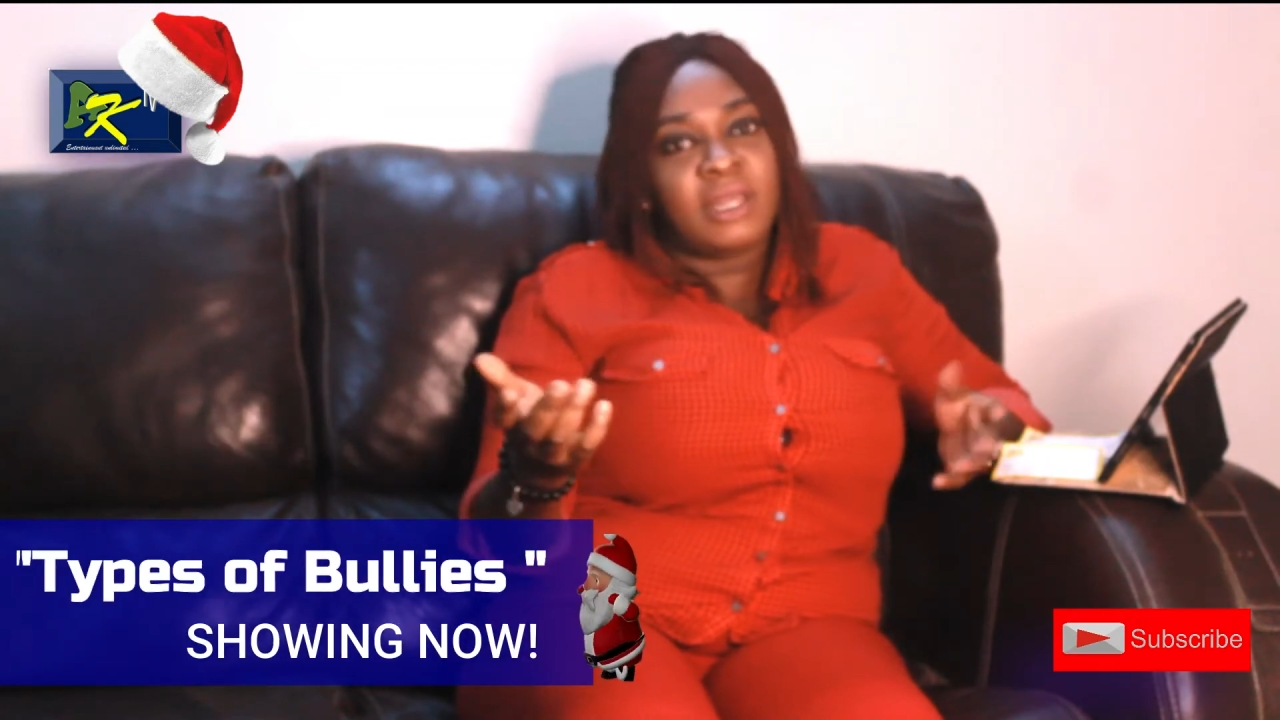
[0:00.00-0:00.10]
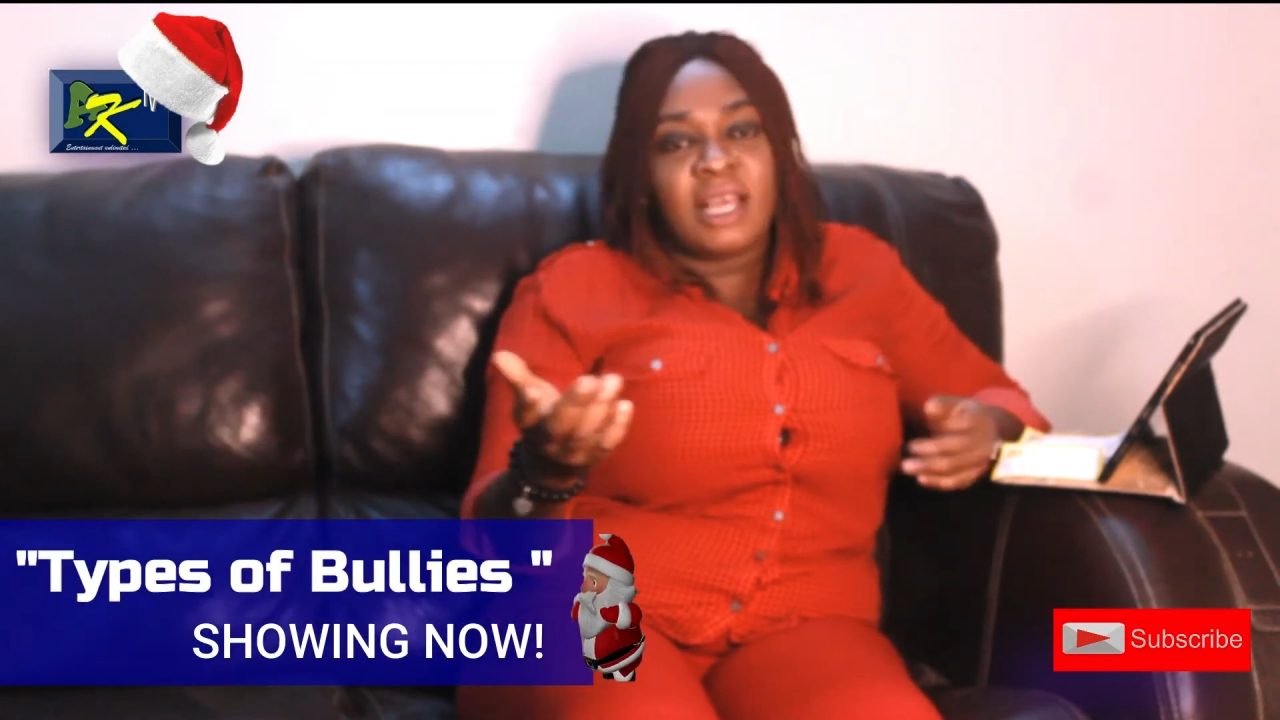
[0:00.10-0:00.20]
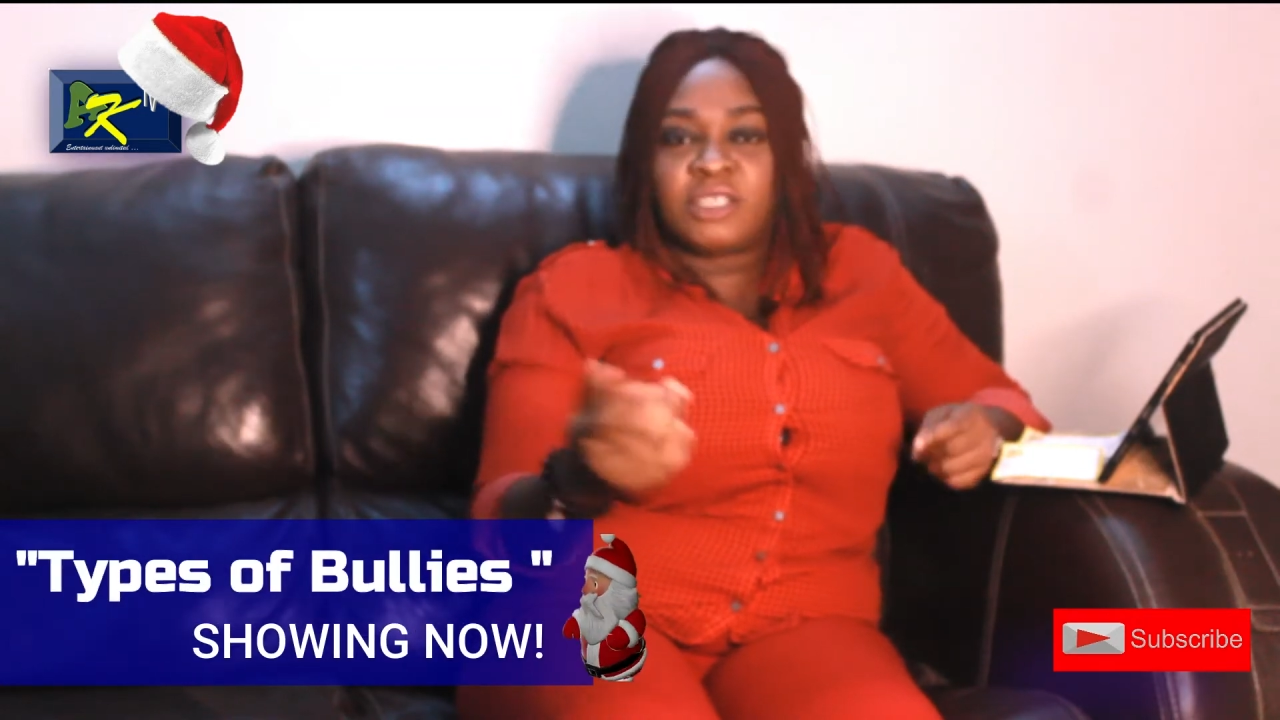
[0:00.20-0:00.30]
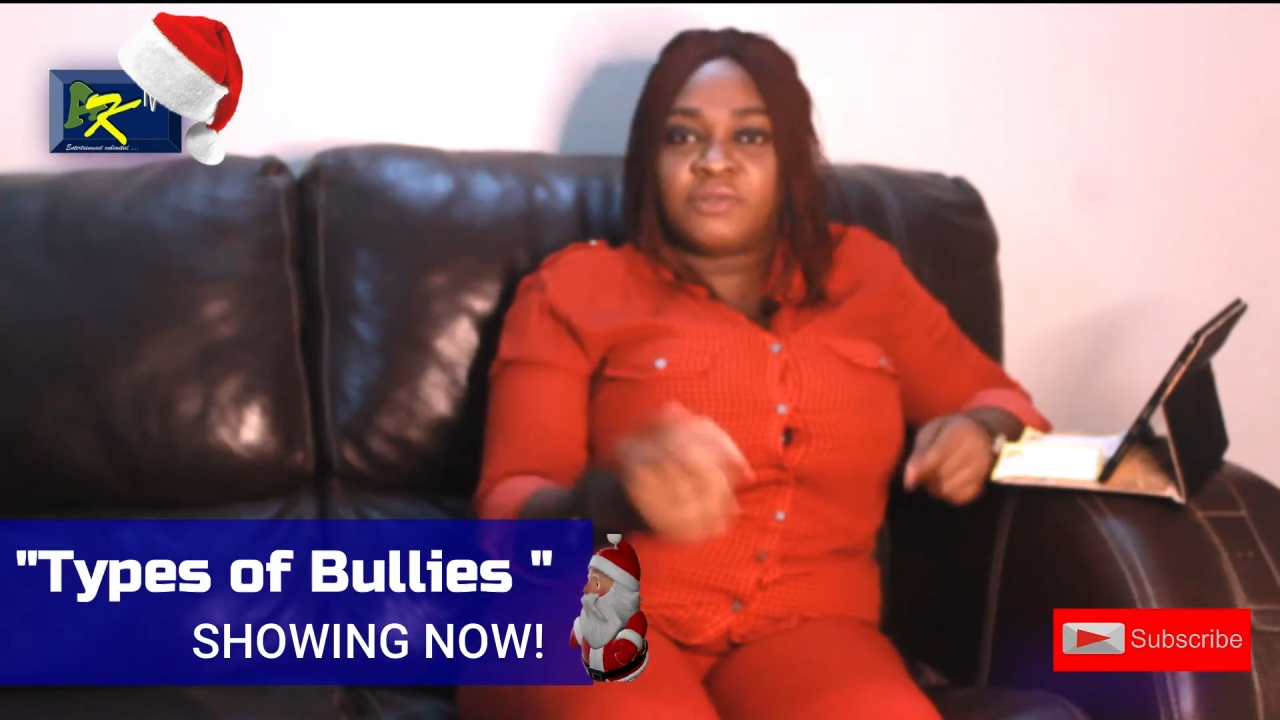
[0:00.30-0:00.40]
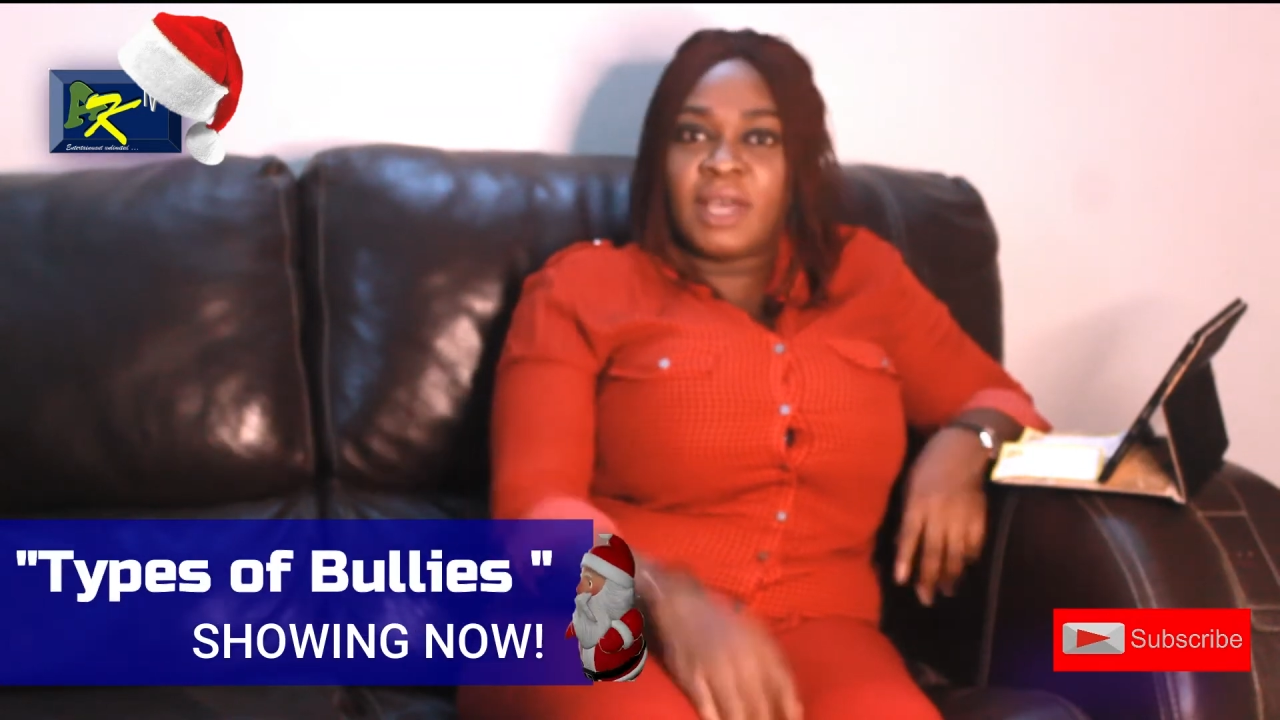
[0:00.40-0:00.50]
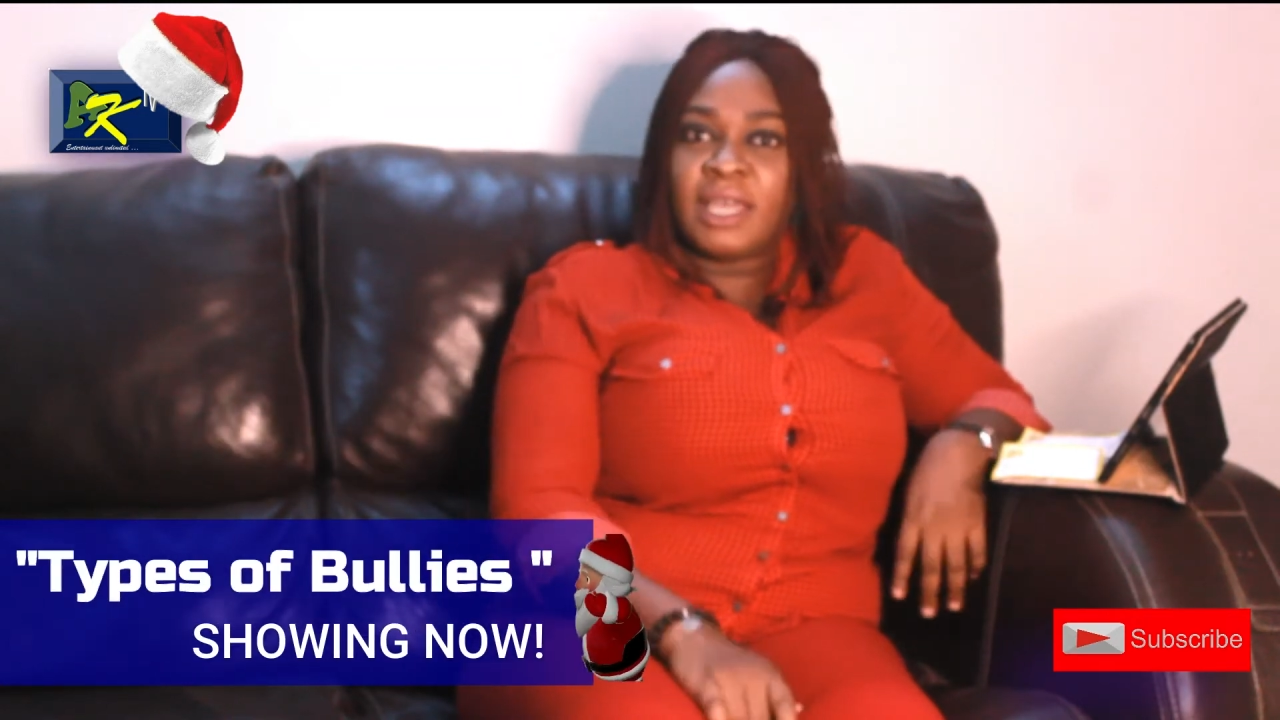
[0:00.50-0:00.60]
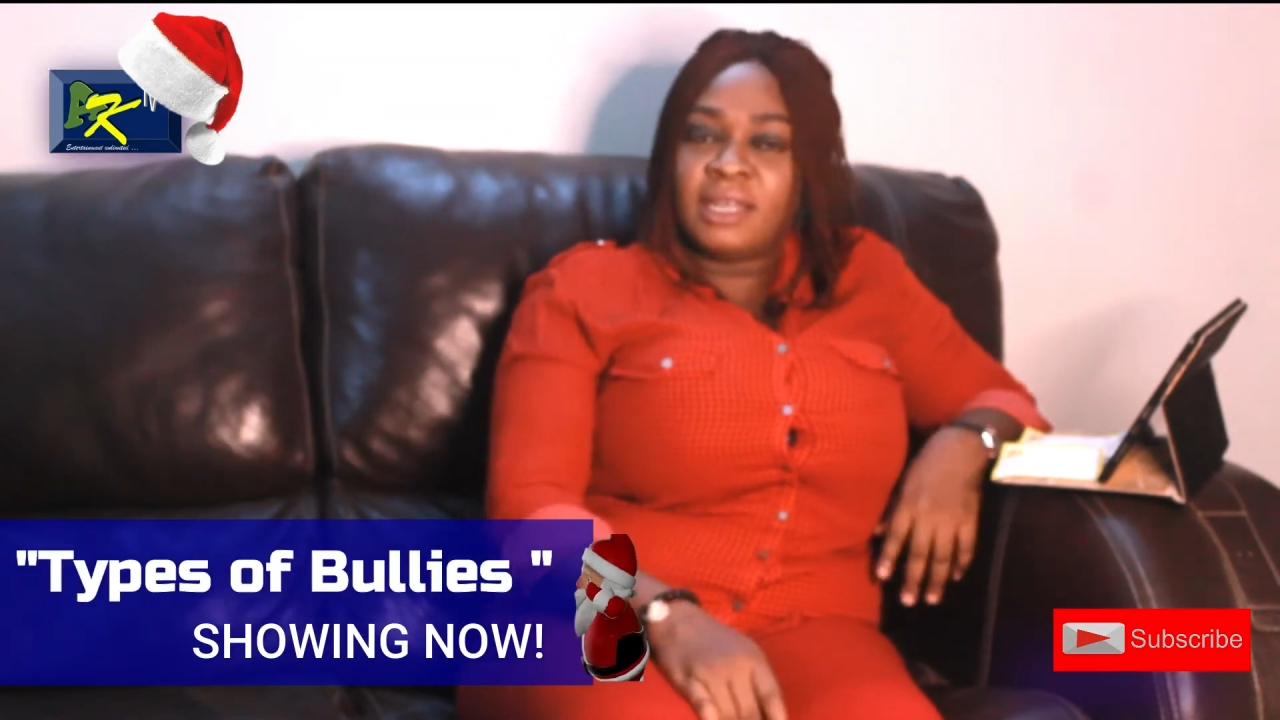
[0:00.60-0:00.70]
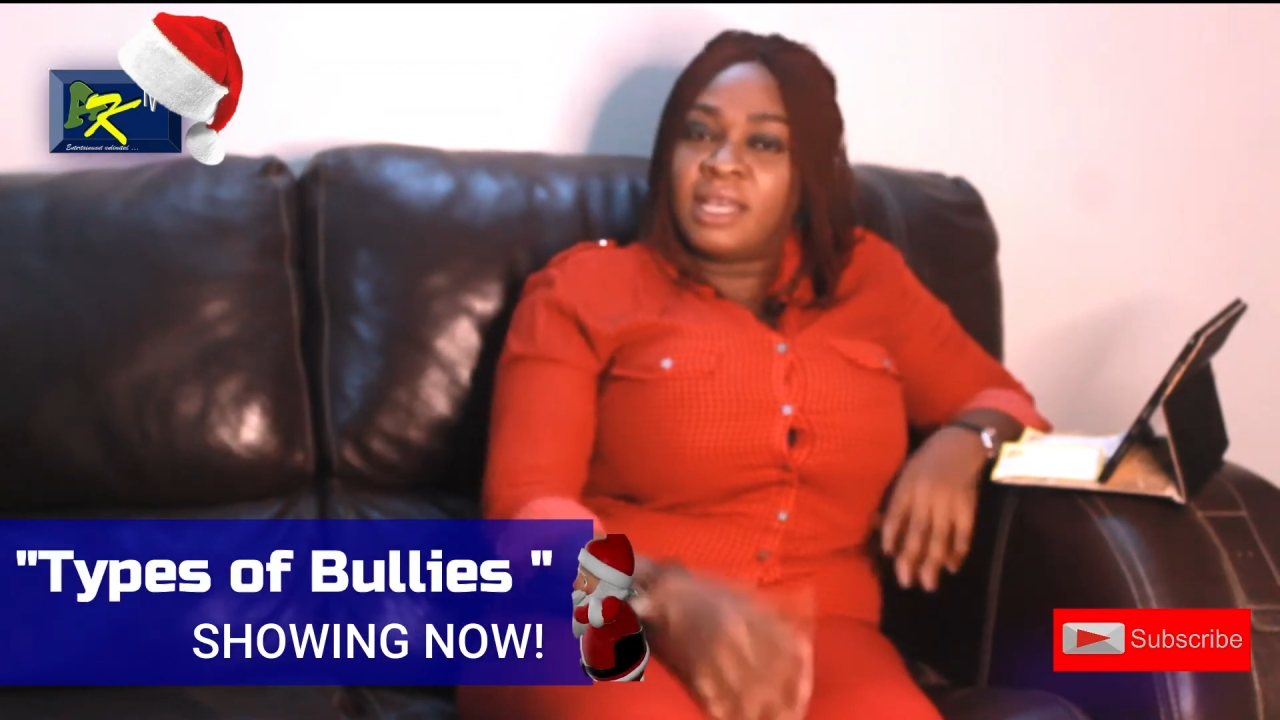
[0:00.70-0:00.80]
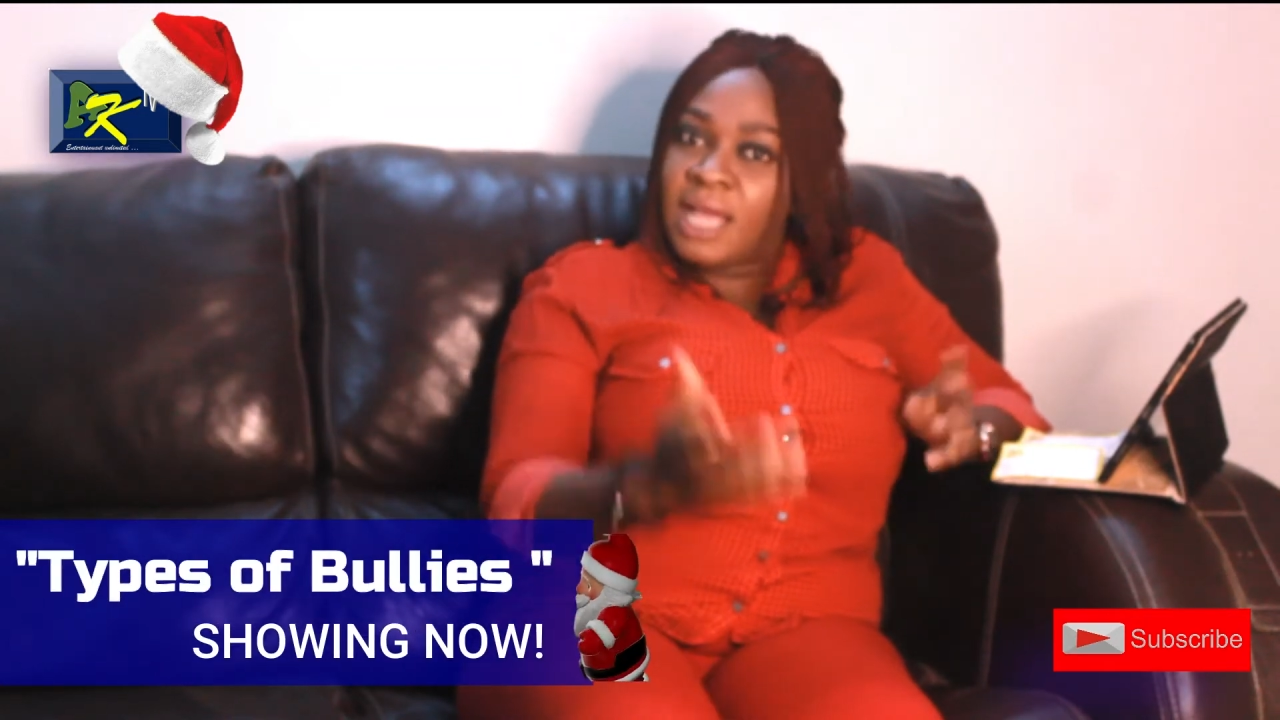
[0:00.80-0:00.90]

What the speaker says: that's fine.